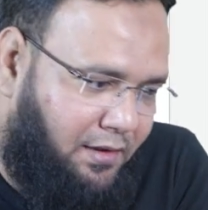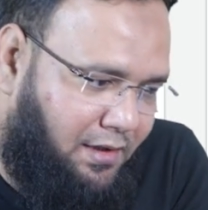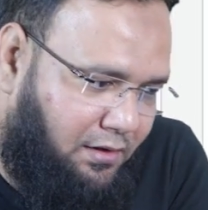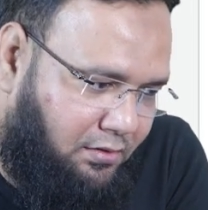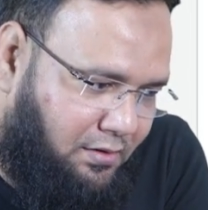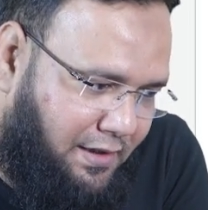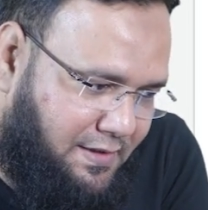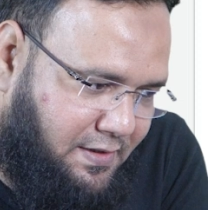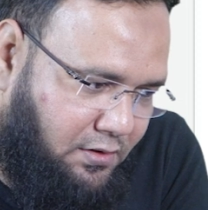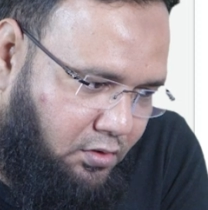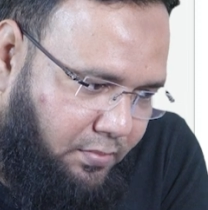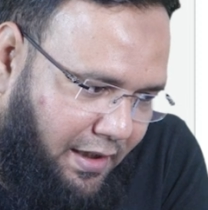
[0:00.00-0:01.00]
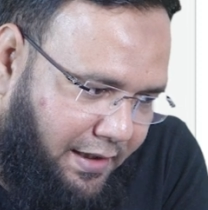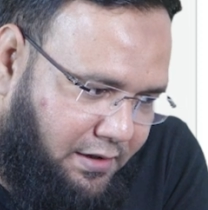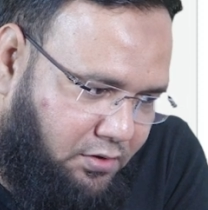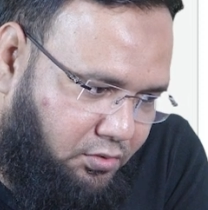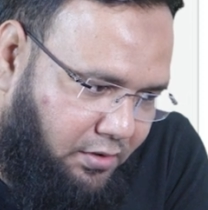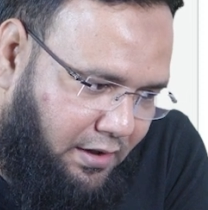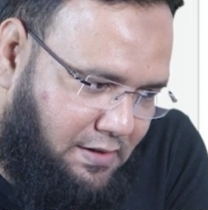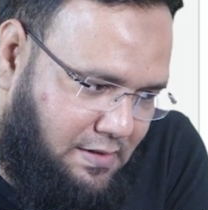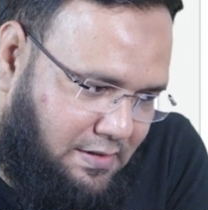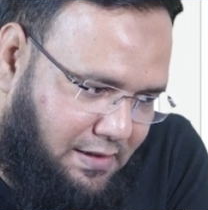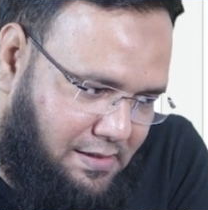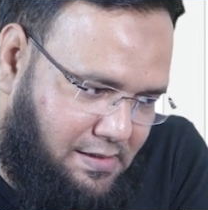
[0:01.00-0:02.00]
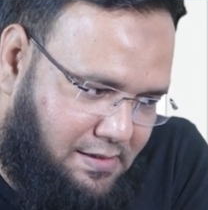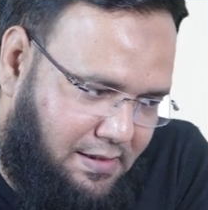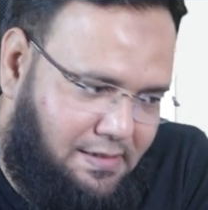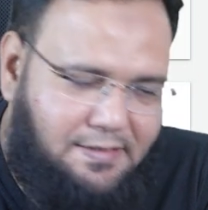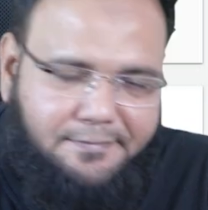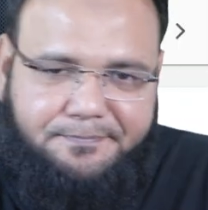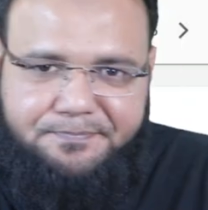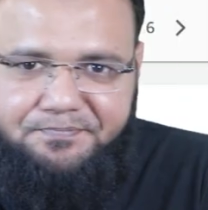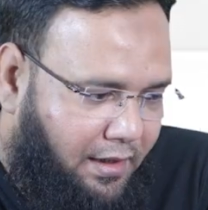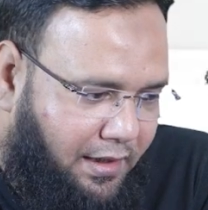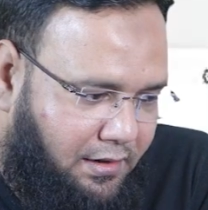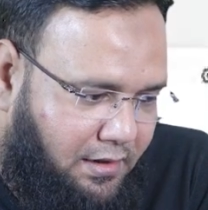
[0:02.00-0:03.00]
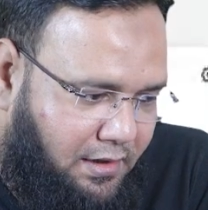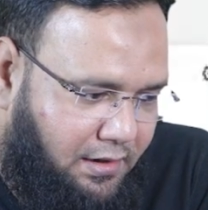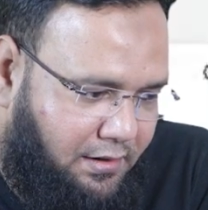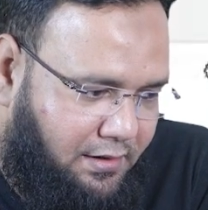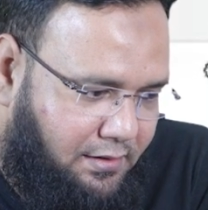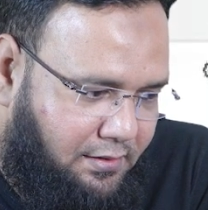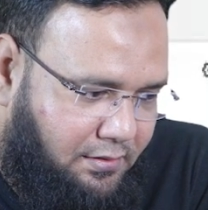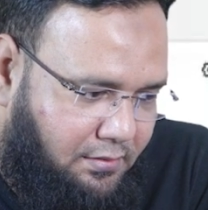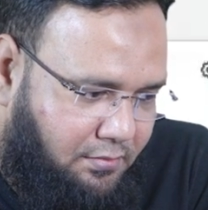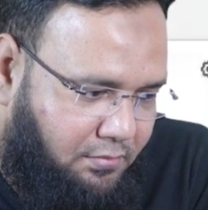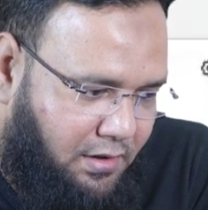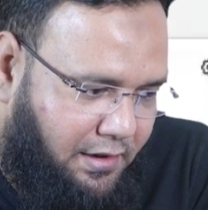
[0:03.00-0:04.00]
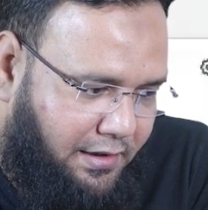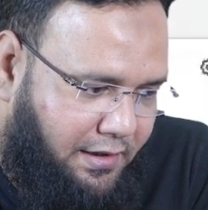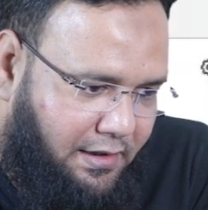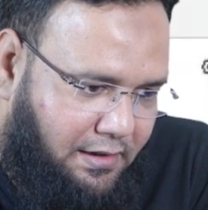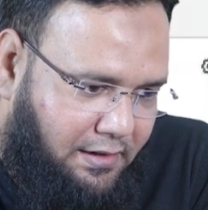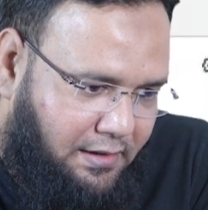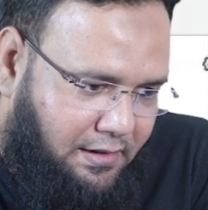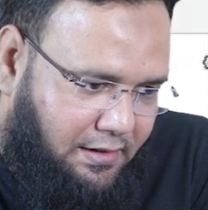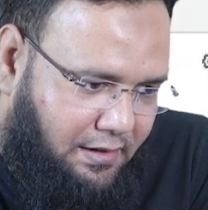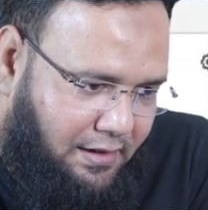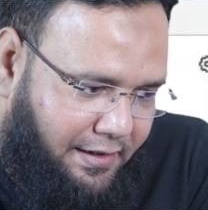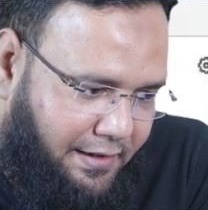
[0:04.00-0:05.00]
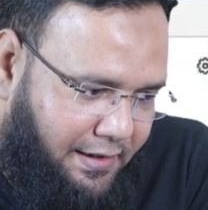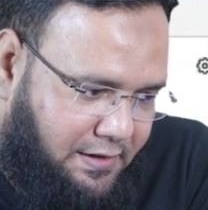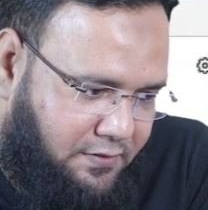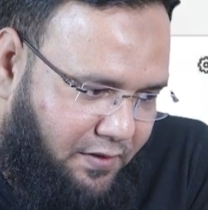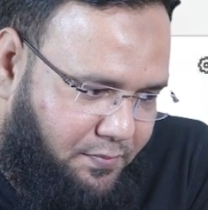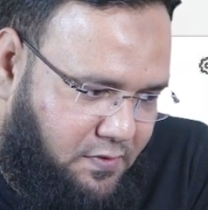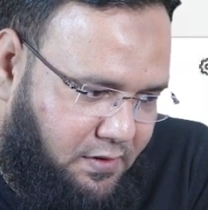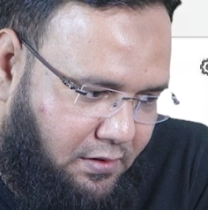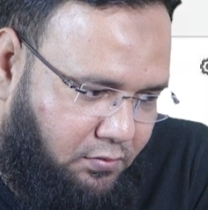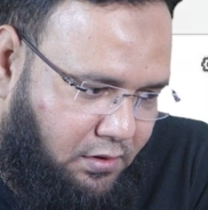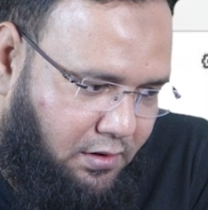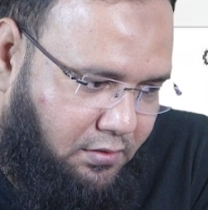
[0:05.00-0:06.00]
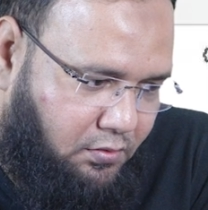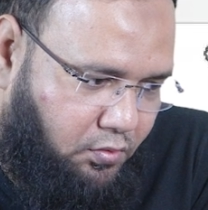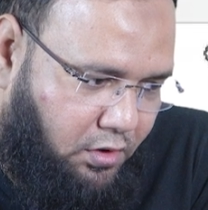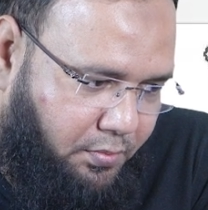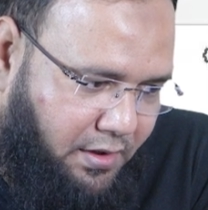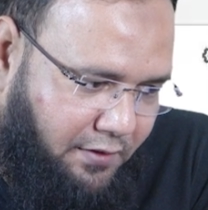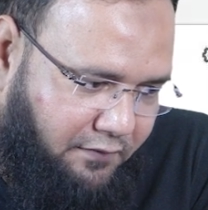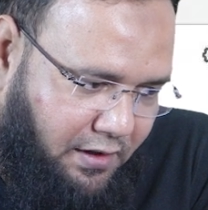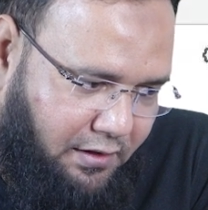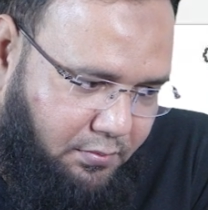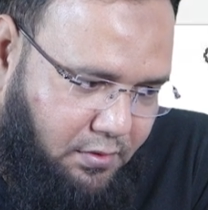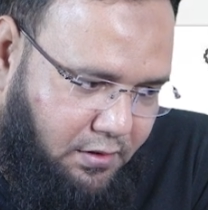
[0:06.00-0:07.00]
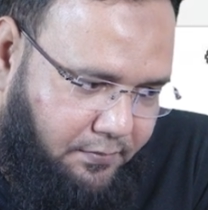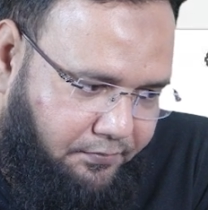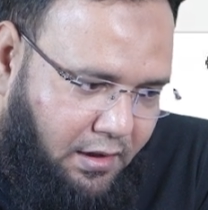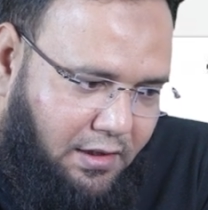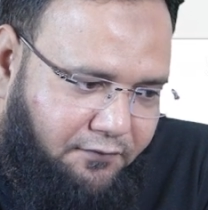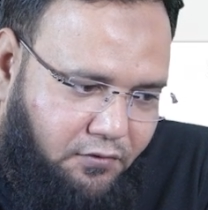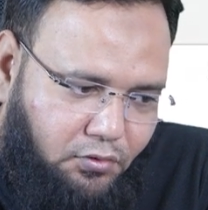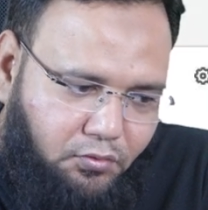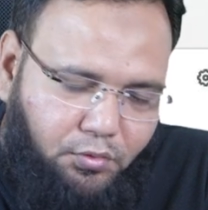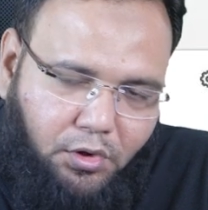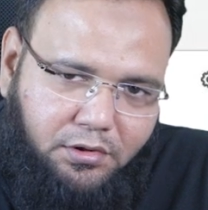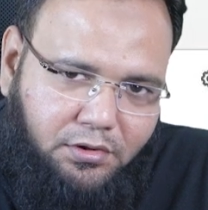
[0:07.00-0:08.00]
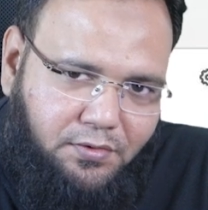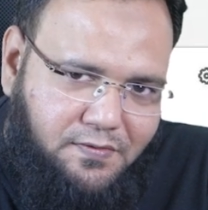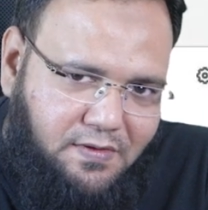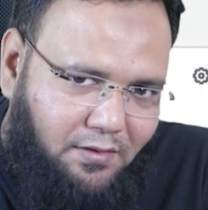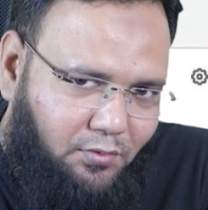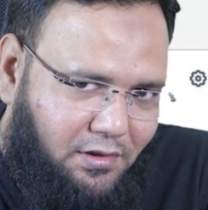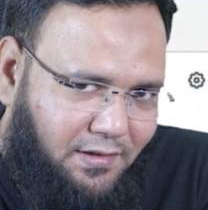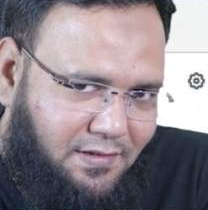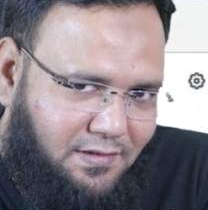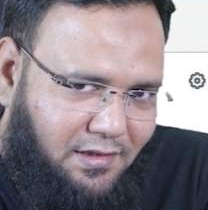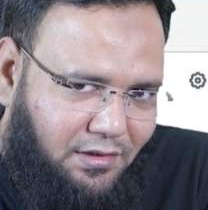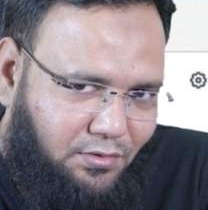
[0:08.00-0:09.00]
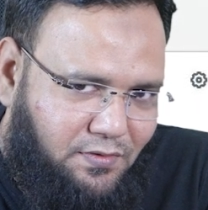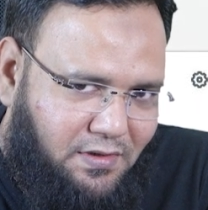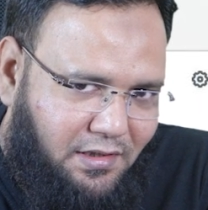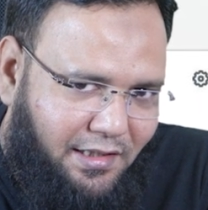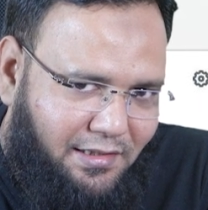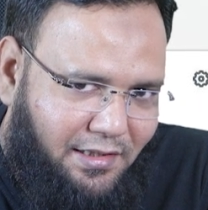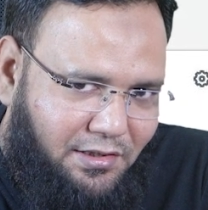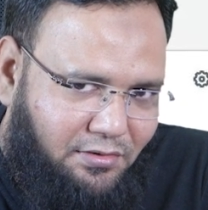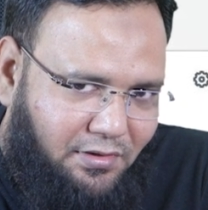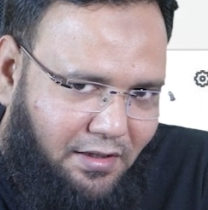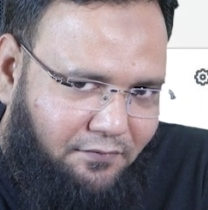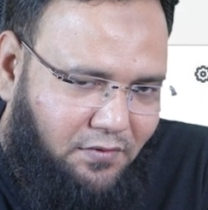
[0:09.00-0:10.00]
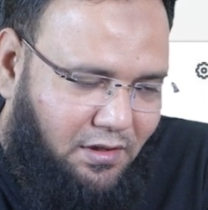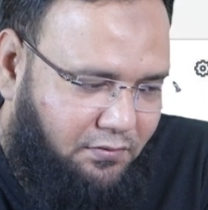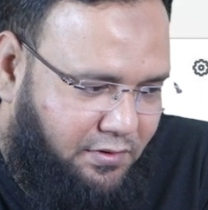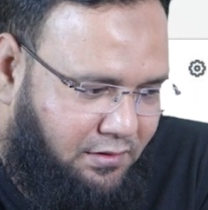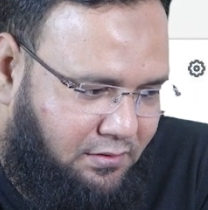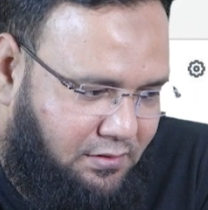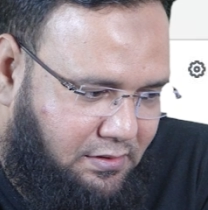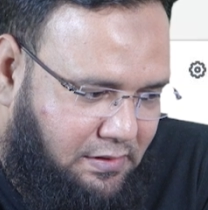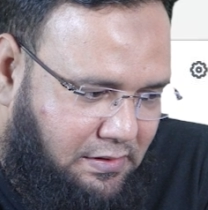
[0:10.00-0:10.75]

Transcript: Now let's go back to instances. And here my Linux web server would be available. If you want to see what is the user data you have given,